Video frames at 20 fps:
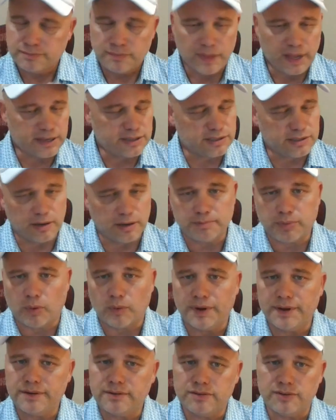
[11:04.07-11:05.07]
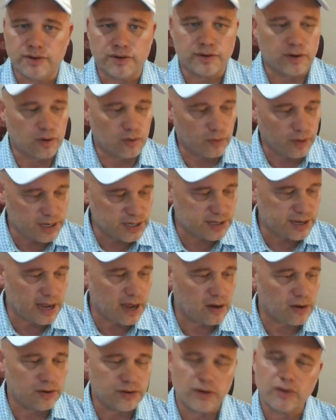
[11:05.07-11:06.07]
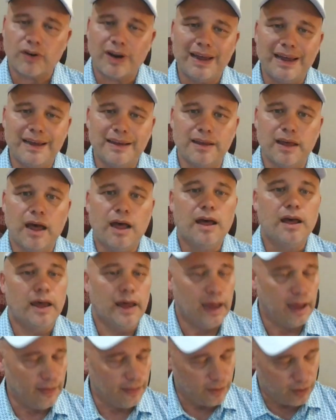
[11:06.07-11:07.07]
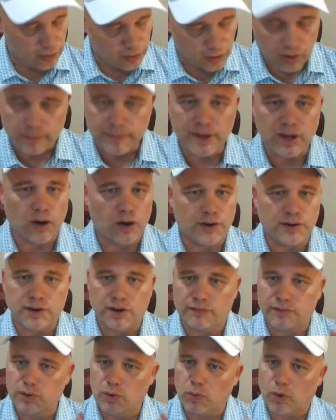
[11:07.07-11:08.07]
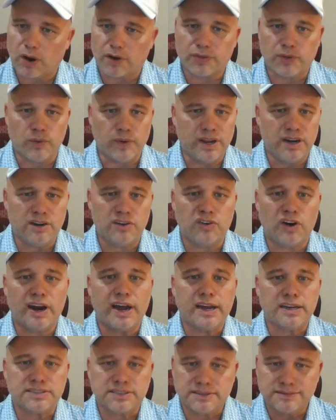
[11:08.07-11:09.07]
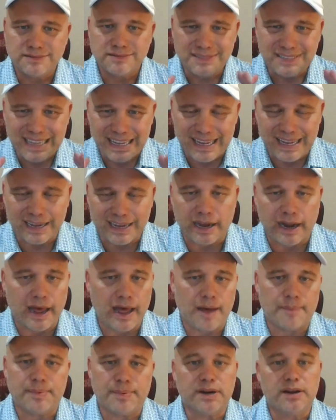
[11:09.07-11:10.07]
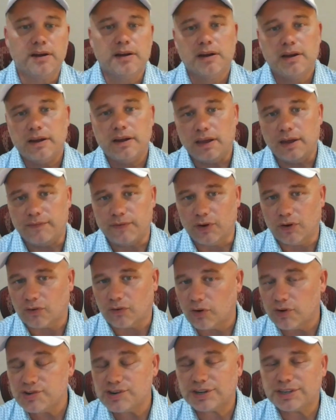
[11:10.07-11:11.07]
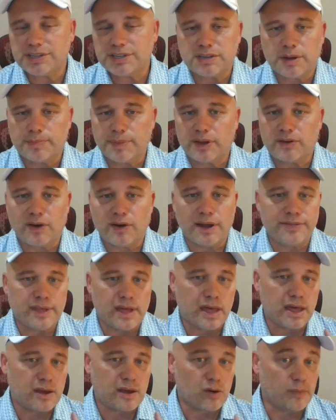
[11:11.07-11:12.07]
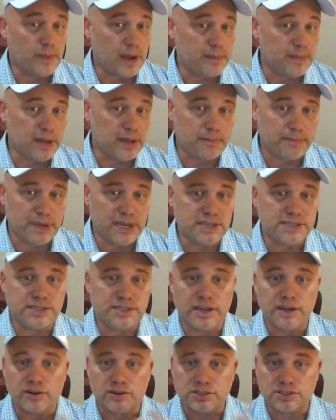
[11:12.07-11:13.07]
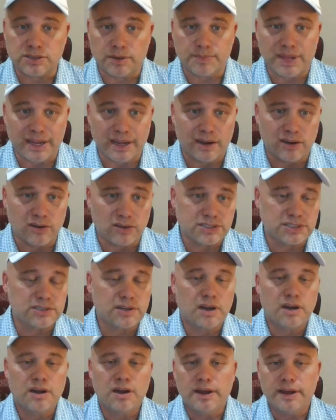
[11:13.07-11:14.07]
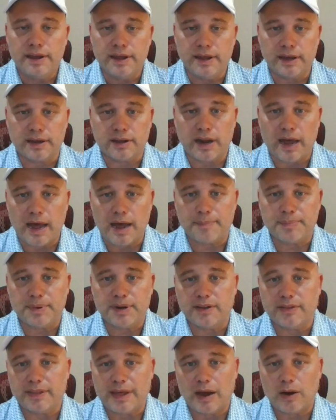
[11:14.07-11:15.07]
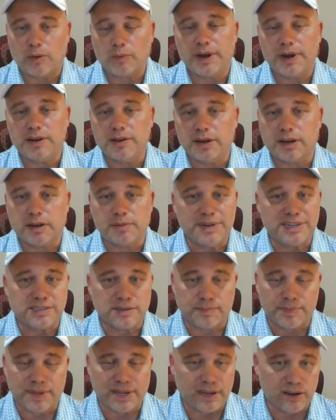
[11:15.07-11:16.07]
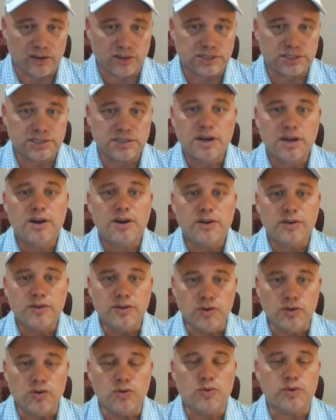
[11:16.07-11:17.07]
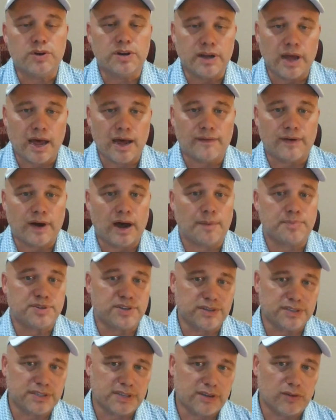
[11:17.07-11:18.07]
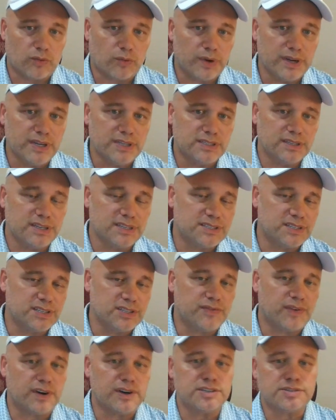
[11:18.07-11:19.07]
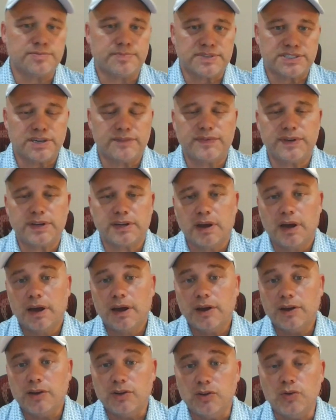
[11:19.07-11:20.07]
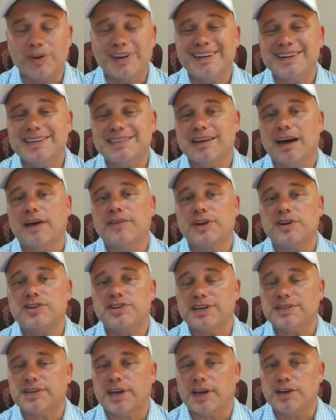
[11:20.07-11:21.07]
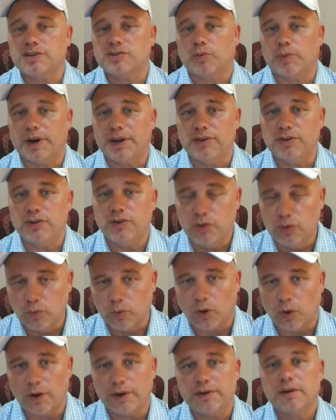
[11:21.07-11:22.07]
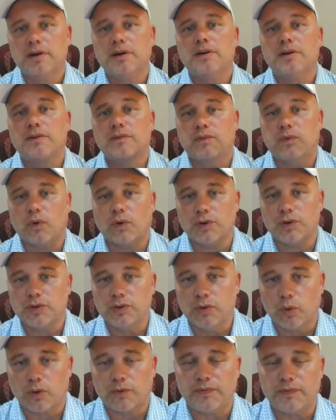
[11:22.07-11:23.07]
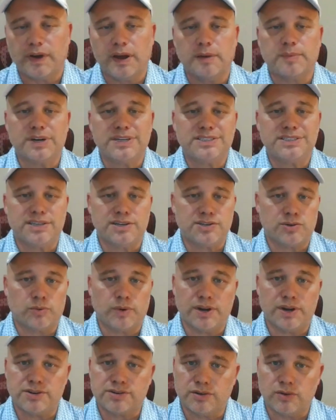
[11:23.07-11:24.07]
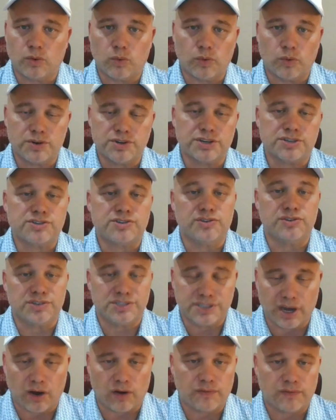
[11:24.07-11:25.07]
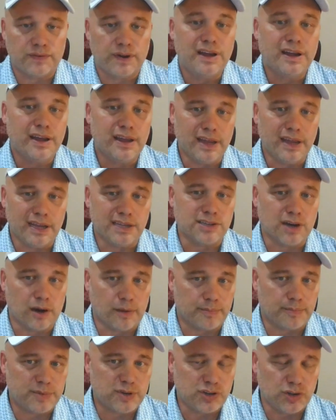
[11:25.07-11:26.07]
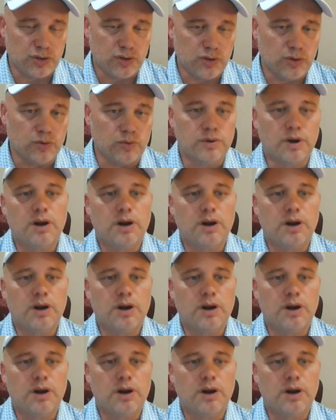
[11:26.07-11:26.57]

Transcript: at some point you're going to reach down at your leg and they're going to be on you. If you walk through any grass, it can happen. If you're allergic to something like that, or maybe a bee sting or something else, it could happen that way. It could be something else. You could have options. And the reason this is very specific, you can design the Jace Case the way you want for your family situation or just yourself. It's up to you.